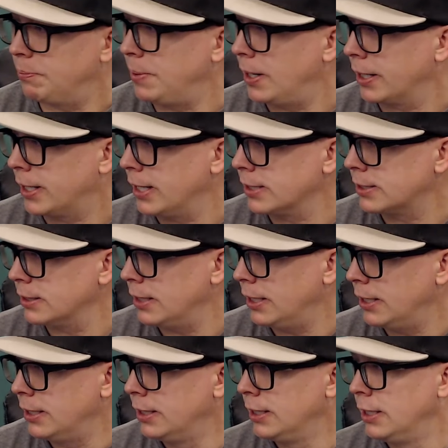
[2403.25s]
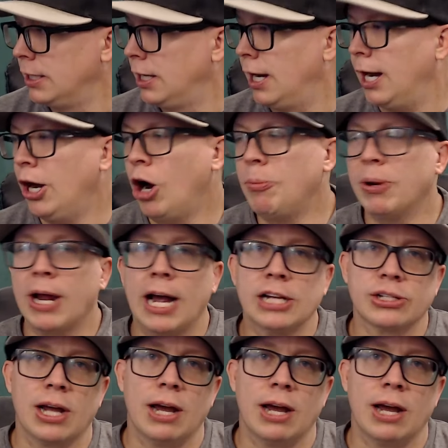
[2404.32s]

podcast today. I hope you guys